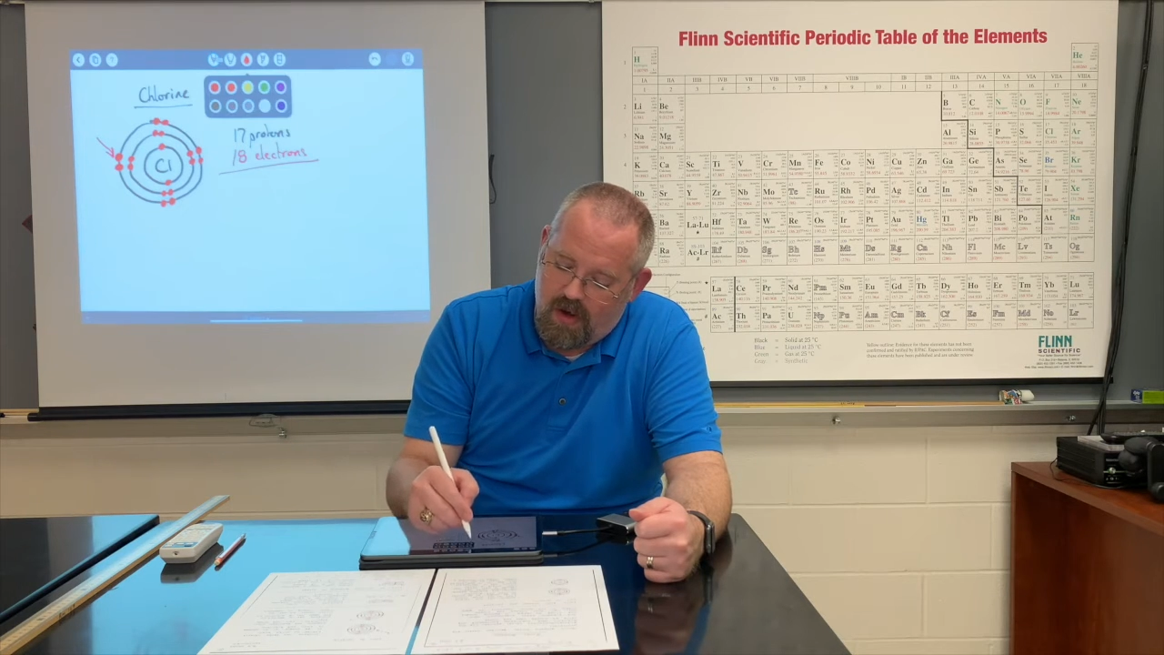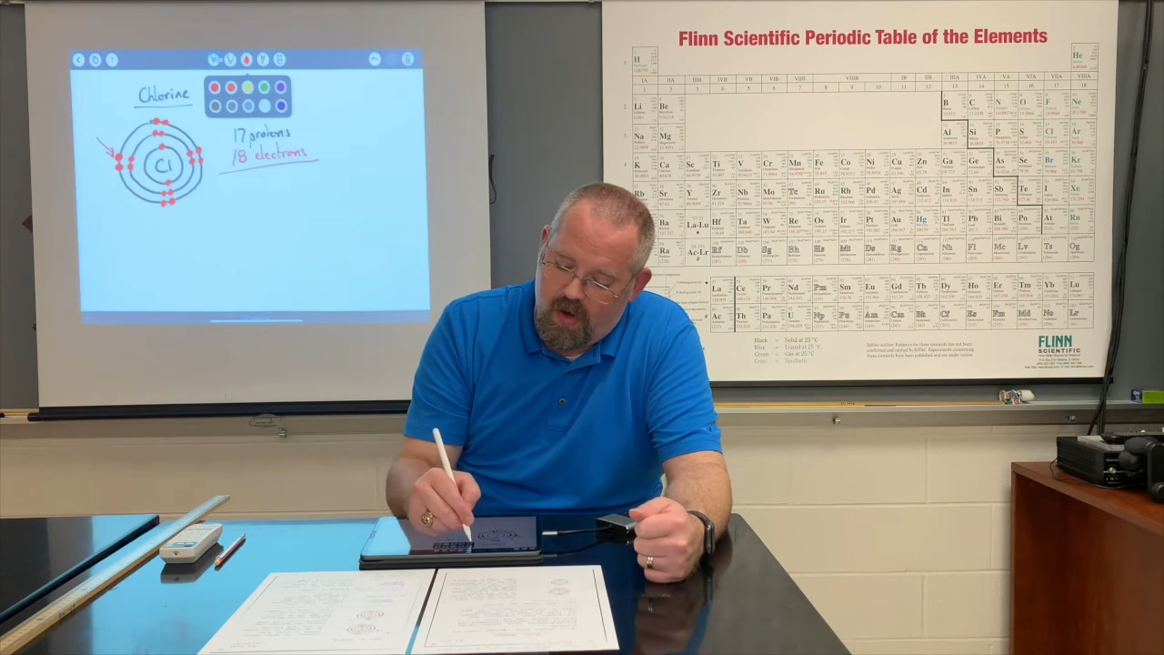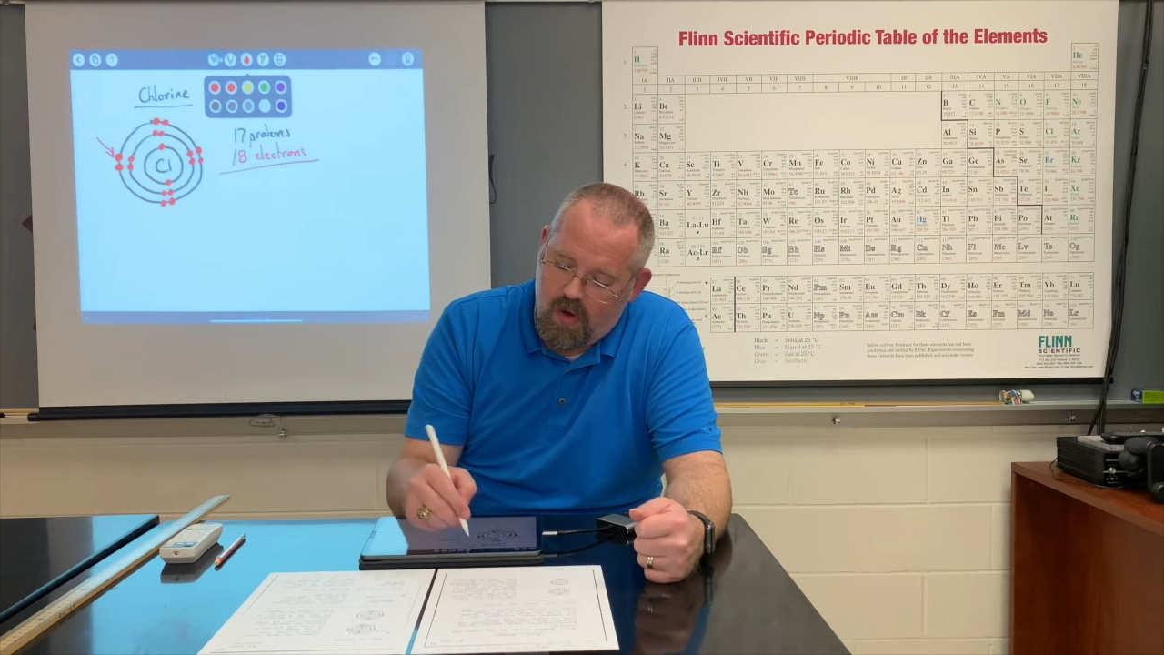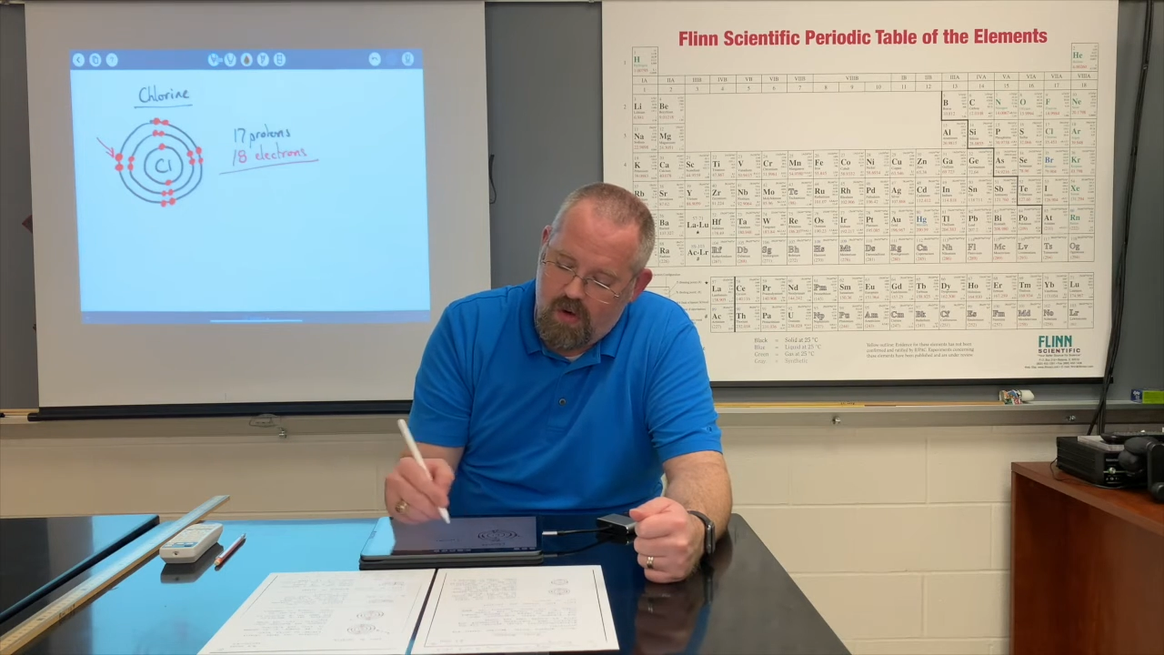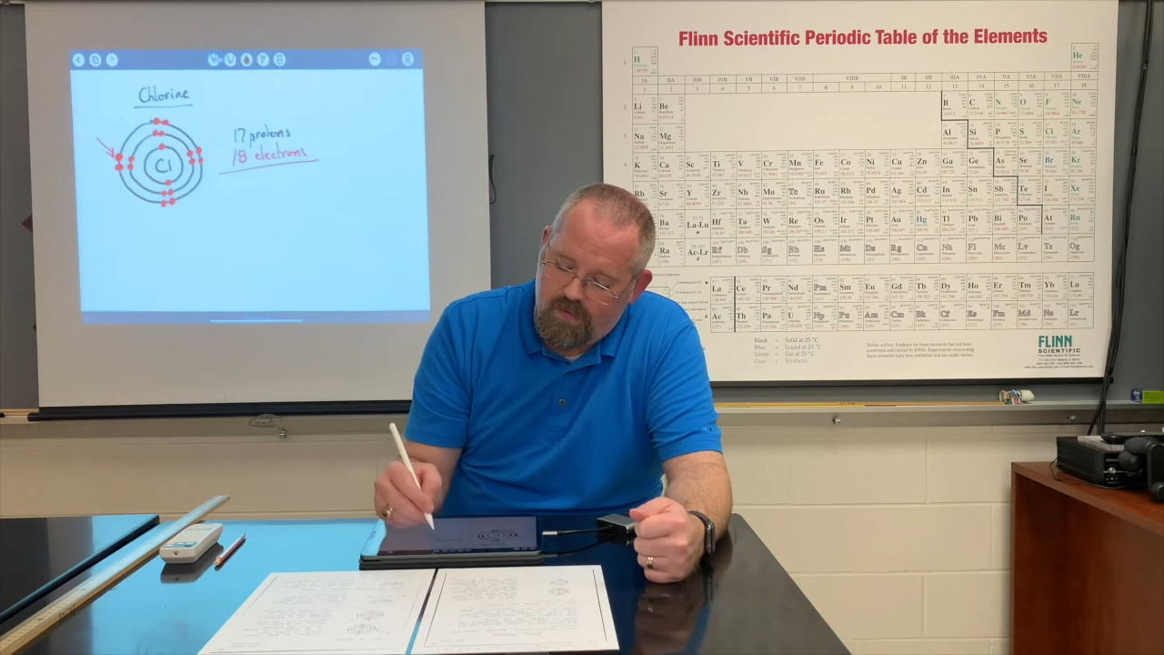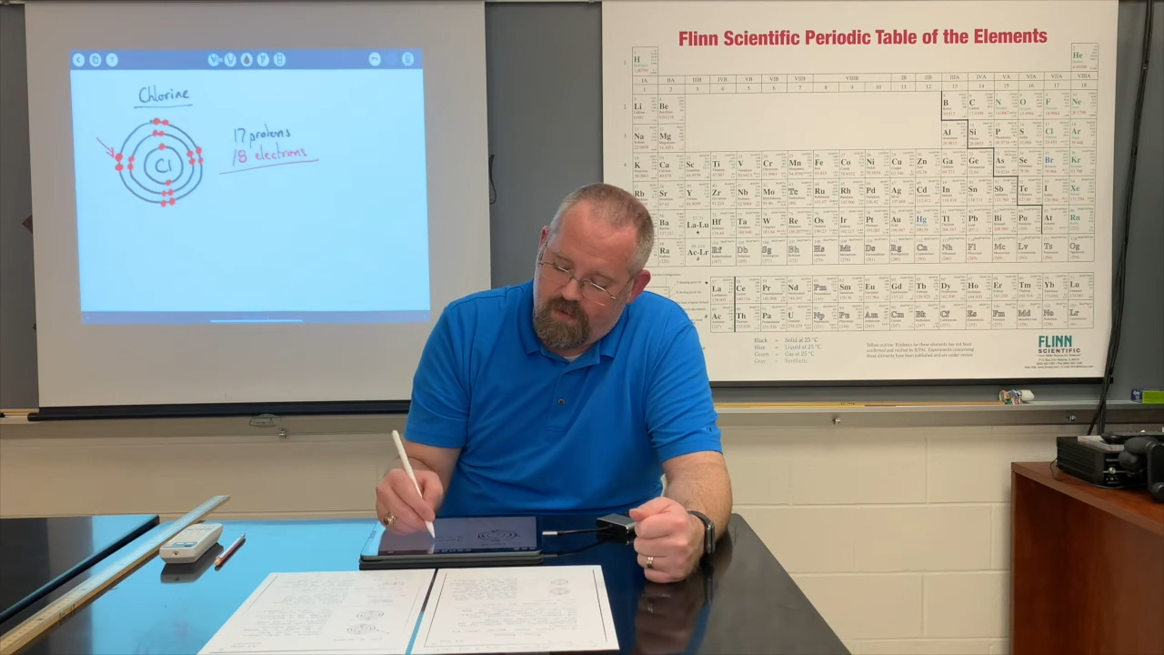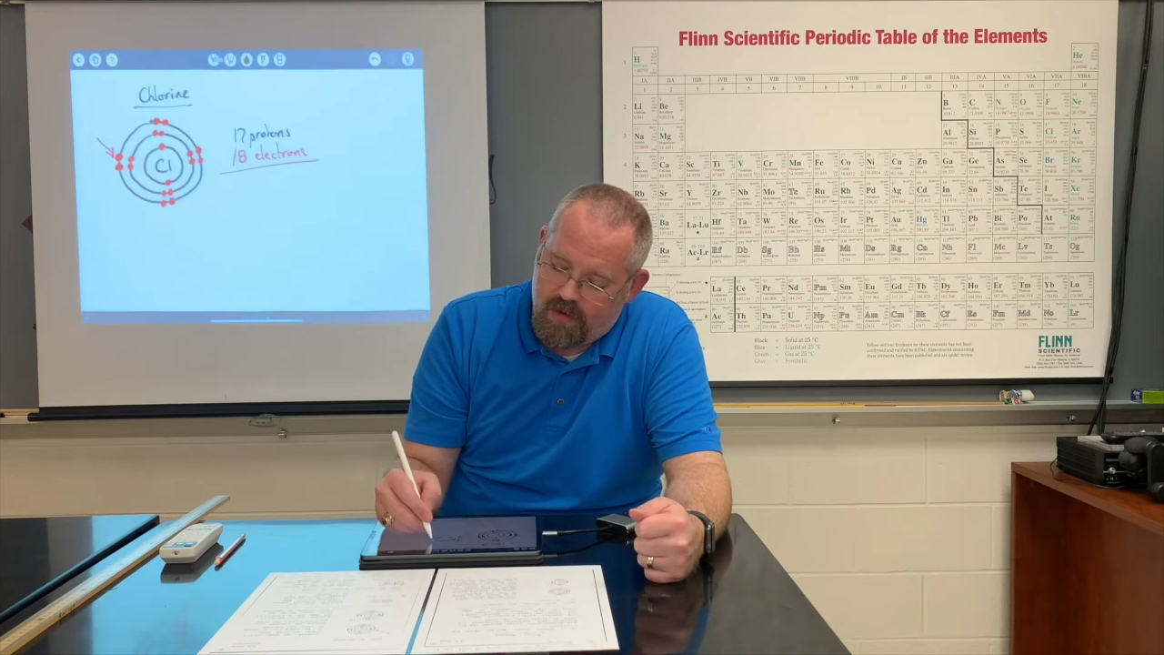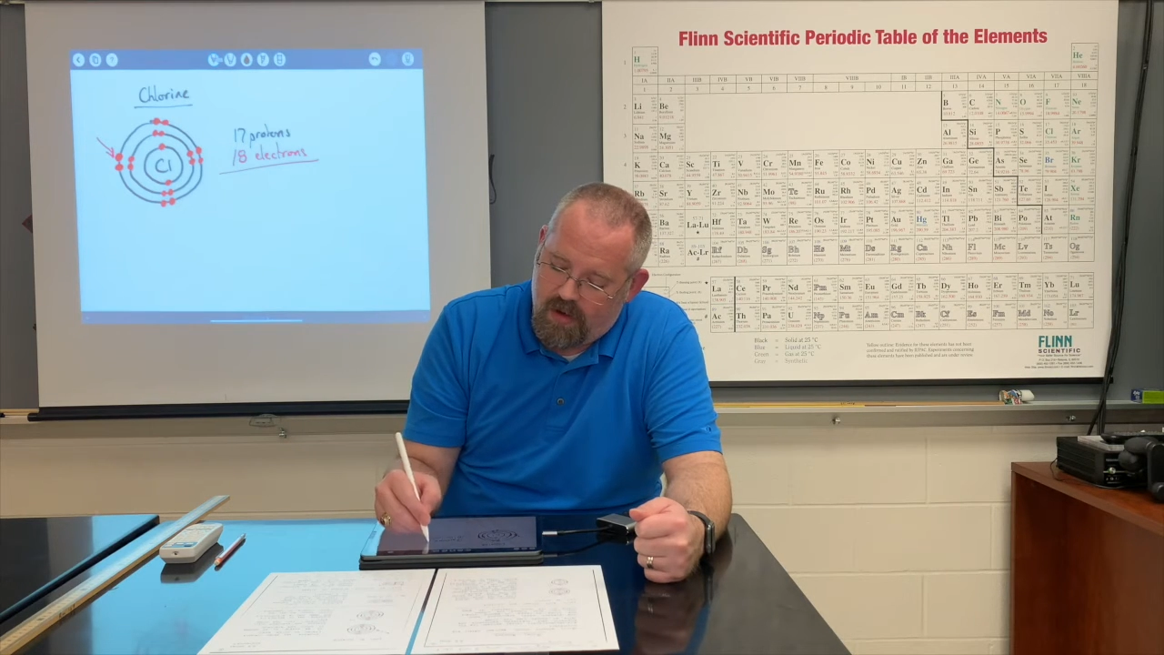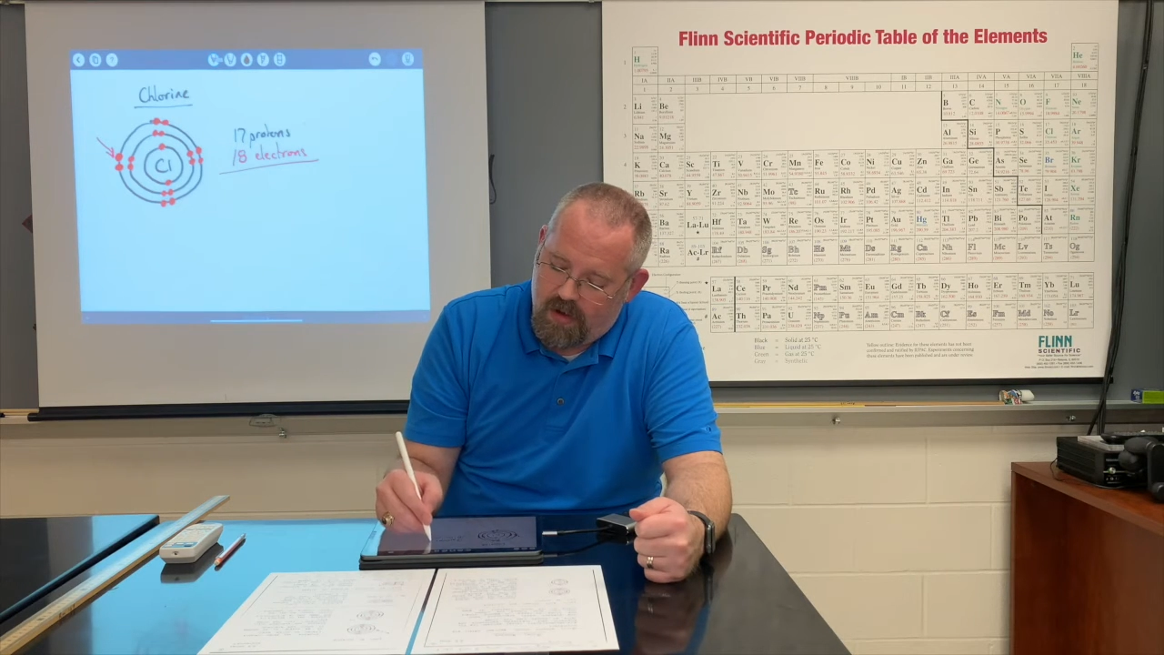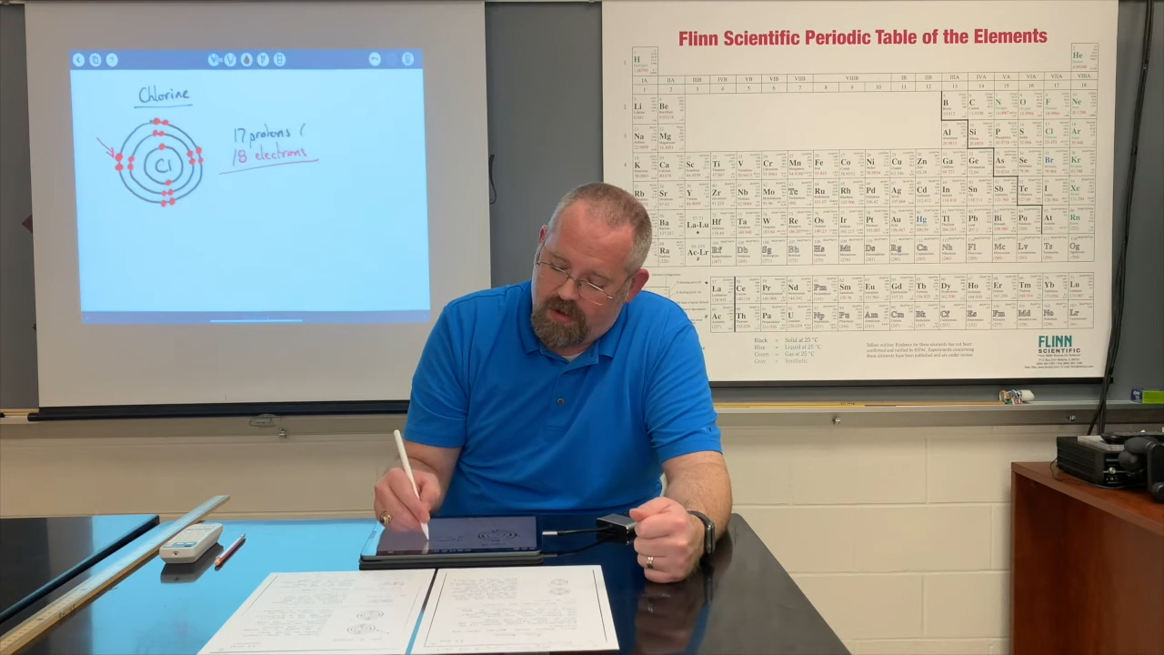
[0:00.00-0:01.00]

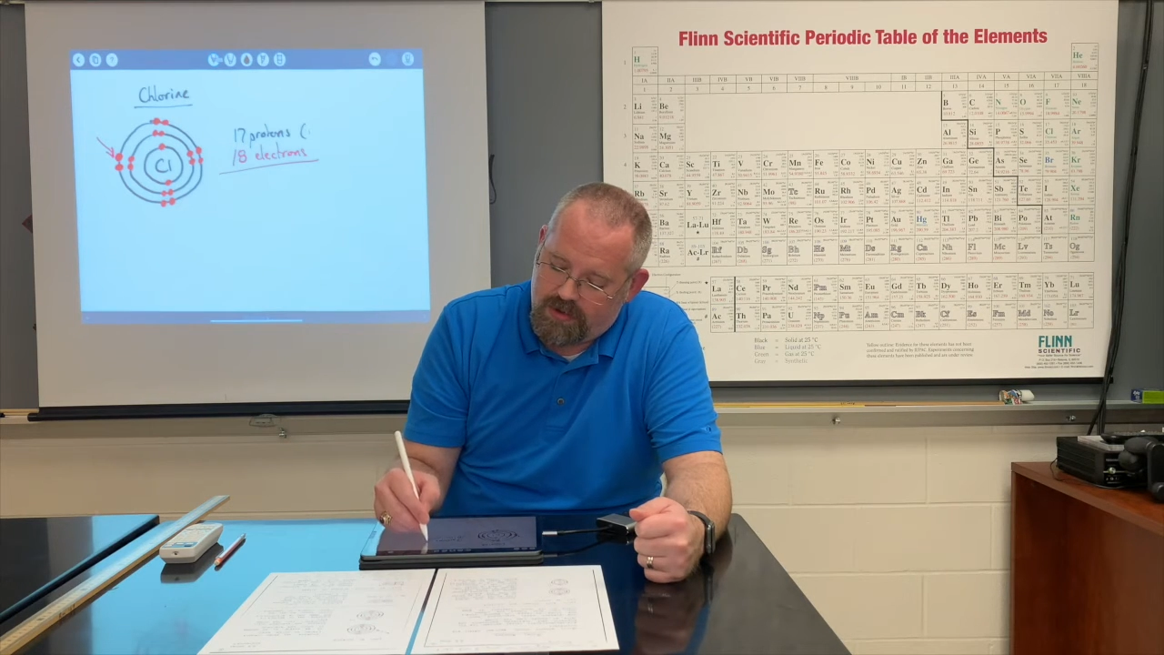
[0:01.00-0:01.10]
overall